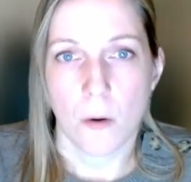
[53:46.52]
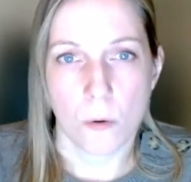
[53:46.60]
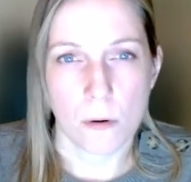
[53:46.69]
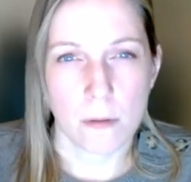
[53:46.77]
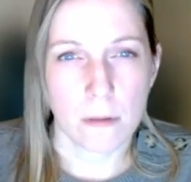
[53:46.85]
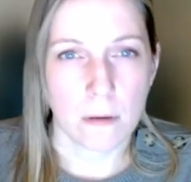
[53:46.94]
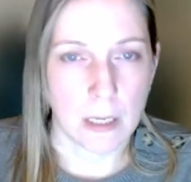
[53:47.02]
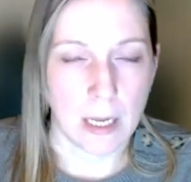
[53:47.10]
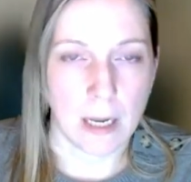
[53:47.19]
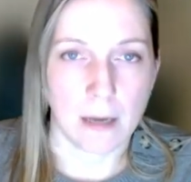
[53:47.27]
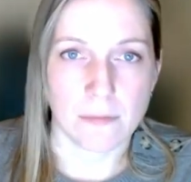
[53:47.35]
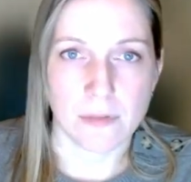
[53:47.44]
or they're going to
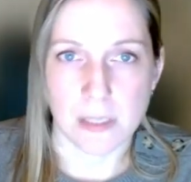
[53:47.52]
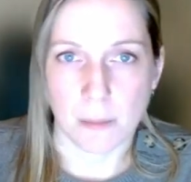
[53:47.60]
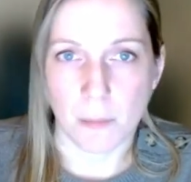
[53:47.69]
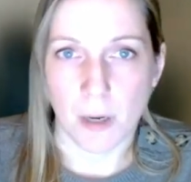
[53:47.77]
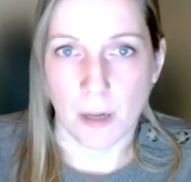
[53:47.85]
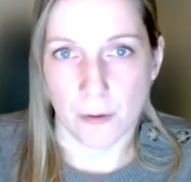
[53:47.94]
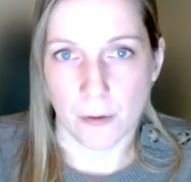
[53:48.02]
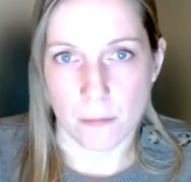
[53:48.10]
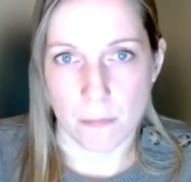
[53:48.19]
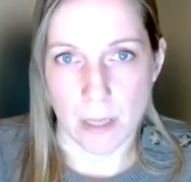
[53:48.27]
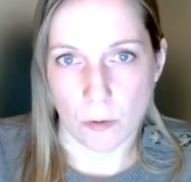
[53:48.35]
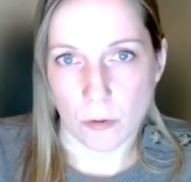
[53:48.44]
have some other
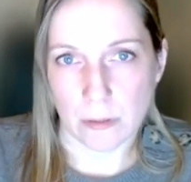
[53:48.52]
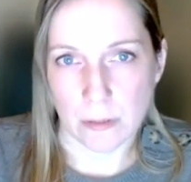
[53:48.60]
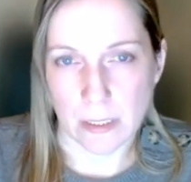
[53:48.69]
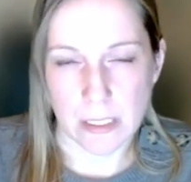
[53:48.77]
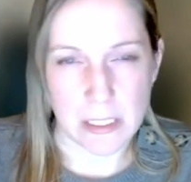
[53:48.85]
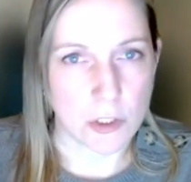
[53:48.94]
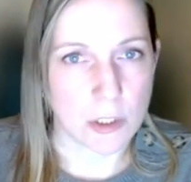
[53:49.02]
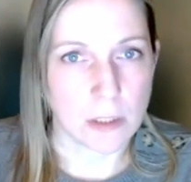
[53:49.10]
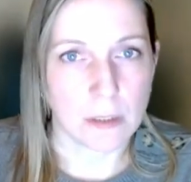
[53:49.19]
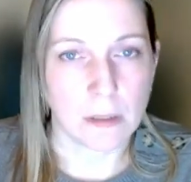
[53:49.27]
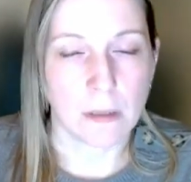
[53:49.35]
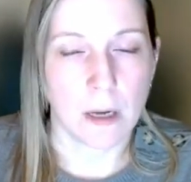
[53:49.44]
medical
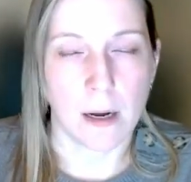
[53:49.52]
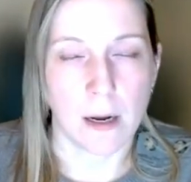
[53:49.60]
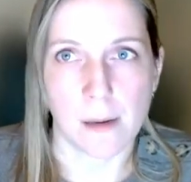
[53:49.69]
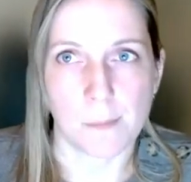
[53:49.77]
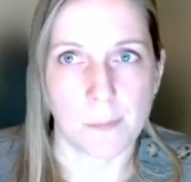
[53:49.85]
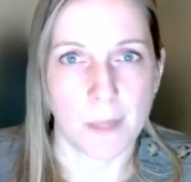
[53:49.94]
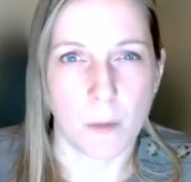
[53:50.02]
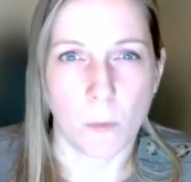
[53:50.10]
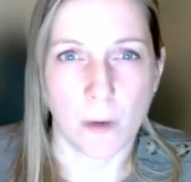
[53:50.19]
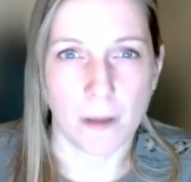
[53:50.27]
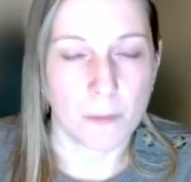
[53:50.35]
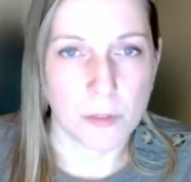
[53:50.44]
condition. Um, like
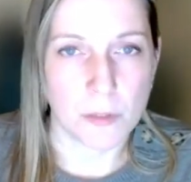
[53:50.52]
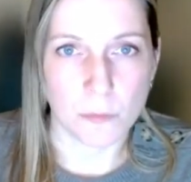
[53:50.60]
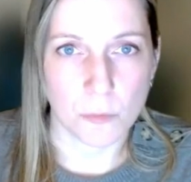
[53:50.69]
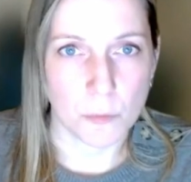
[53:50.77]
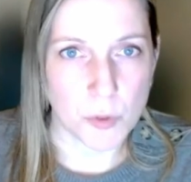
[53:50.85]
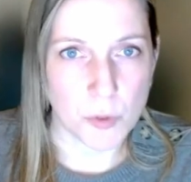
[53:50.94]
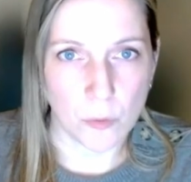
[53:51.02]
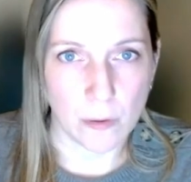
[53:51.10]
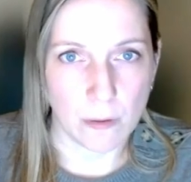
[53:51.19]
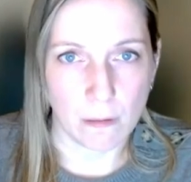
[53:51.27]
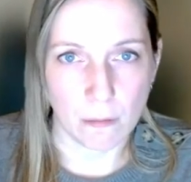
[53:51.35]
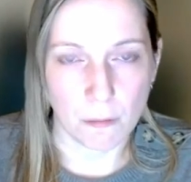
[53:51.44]
one of them is
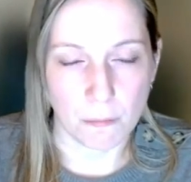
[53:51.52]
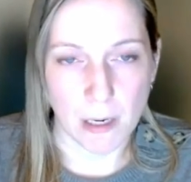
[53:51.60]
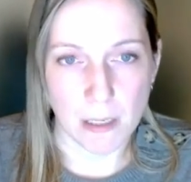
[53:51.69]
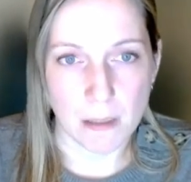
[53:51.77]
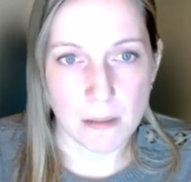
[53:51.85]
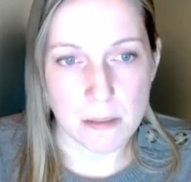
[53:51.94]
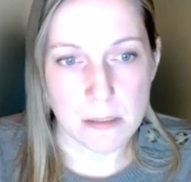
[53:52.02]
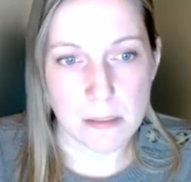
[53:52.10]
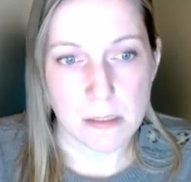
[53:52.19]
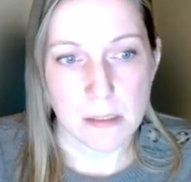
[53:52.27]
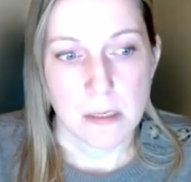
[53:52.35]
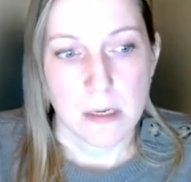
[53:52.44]
rheumatoid arthritis.
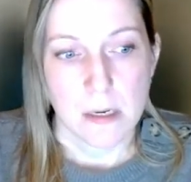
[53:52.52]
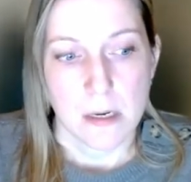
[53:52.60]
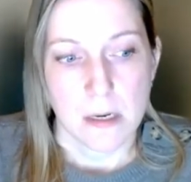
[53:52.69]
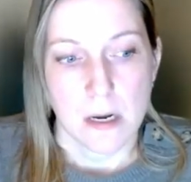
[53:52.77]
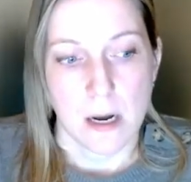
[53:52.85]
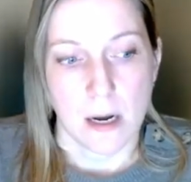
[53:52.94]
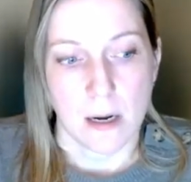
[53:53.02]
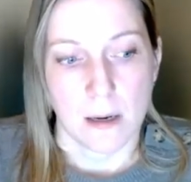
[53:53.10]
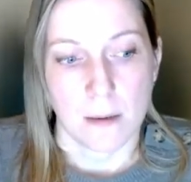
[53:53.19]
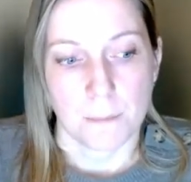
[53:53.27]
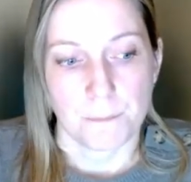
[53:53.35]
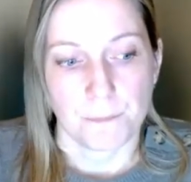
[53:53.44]

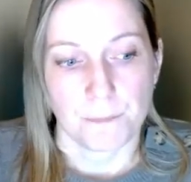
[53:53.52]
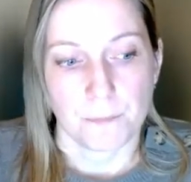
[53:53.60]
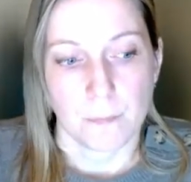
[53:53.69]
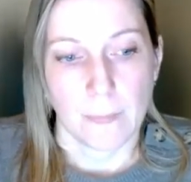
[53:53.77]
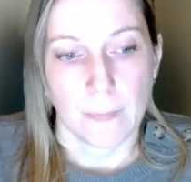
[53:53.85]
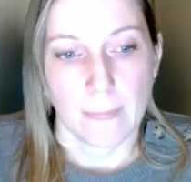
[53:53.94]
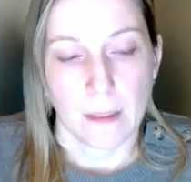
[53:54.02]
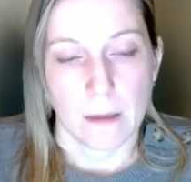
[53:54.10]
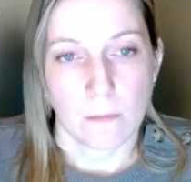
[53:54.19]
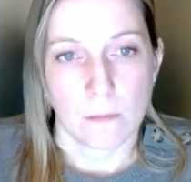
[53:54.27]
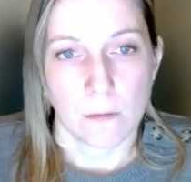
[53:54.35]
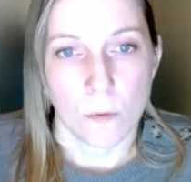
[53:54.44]
Um,
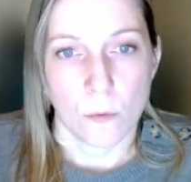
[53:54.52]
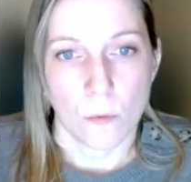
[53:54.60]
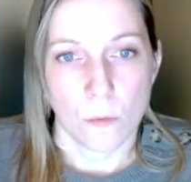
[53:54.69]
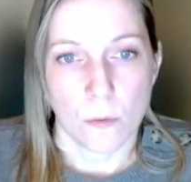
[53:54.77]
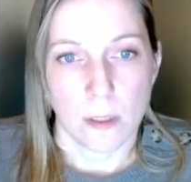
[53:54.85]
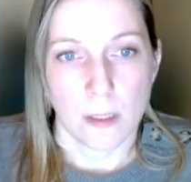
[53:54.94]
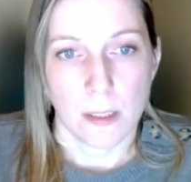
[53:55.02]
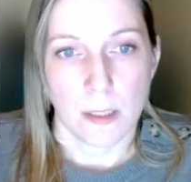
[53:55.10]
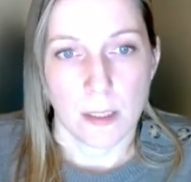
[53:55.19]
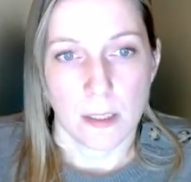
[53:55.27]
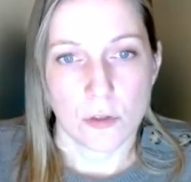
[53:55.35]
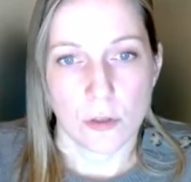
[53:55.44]
so,
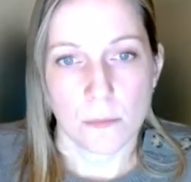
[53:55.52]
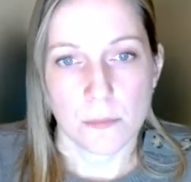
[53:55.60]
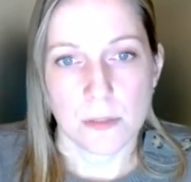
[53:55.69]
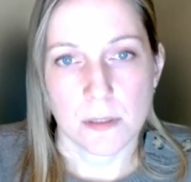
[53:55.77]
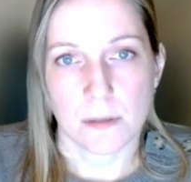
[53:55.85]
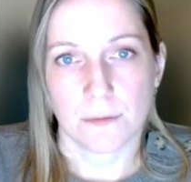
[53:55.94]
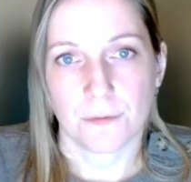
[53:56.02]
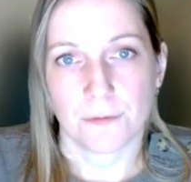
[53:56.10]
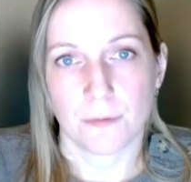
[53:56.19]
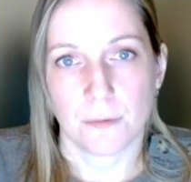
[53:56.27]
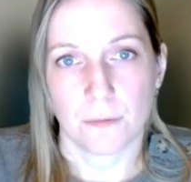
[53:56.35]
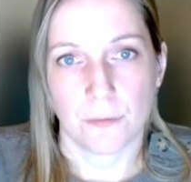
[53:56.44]
in terms of
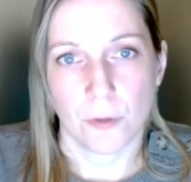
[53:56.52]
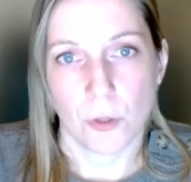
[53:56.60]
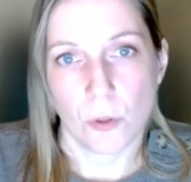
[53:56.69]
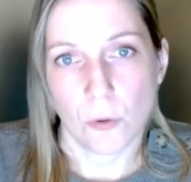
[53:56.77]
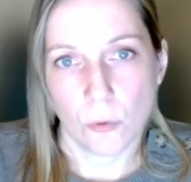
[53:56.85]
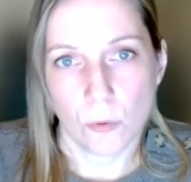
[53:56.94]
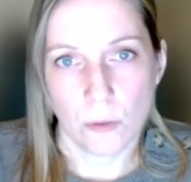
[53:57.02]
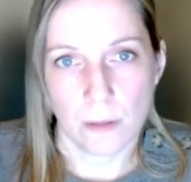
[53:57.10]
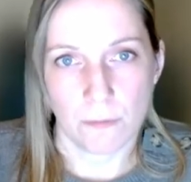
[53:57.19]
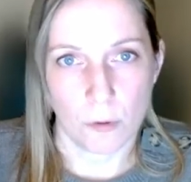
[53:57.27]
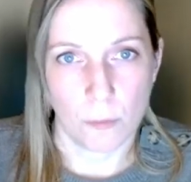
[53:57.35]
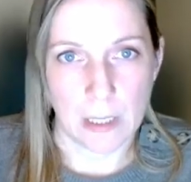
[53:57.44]
for you,
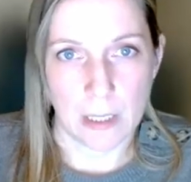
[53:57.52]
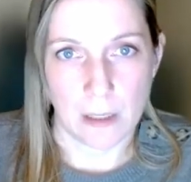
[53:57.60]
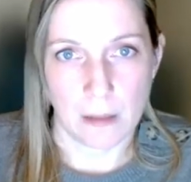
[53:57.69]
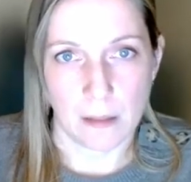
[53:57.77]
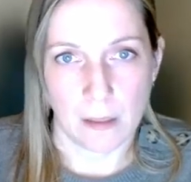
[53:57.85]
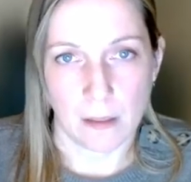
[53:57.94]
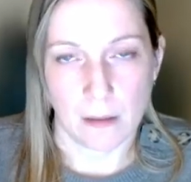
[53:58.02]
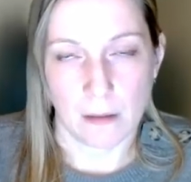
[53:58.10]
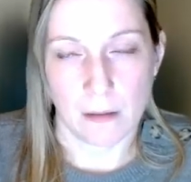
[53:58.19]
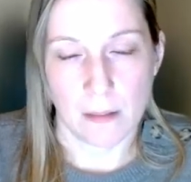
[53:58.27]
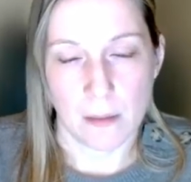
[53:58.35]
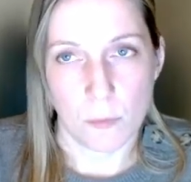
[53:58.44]
if there be
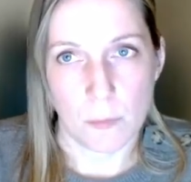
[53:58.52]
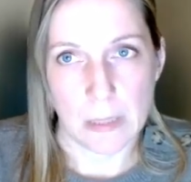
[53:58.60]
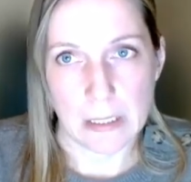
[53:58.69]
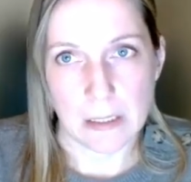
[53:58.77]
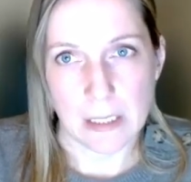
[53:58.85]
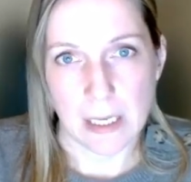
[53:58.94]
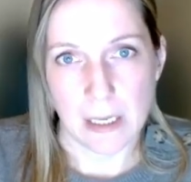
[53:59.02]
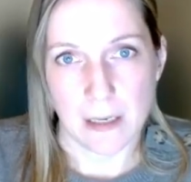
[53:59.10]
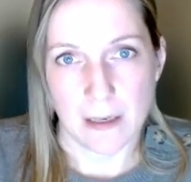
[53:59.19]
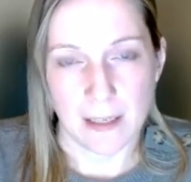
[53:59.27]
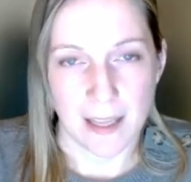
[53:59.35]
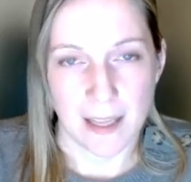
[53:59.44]
anything that would be
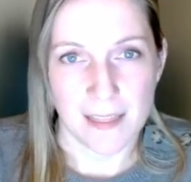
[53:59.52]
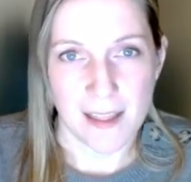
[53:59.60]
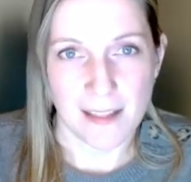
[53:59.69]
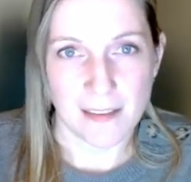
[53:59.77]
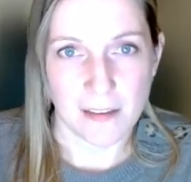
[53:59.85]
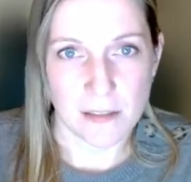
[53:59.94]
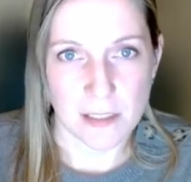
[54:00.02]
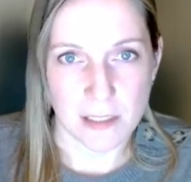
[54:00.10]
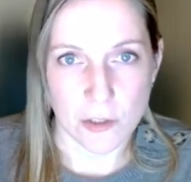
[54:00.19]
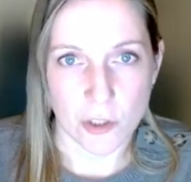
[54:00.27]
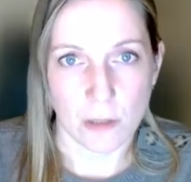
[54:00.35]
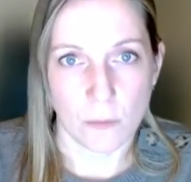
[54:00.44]
indicated, again, that's a
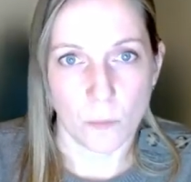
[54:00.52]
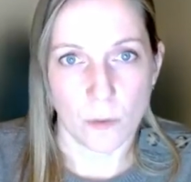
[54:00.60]
discussion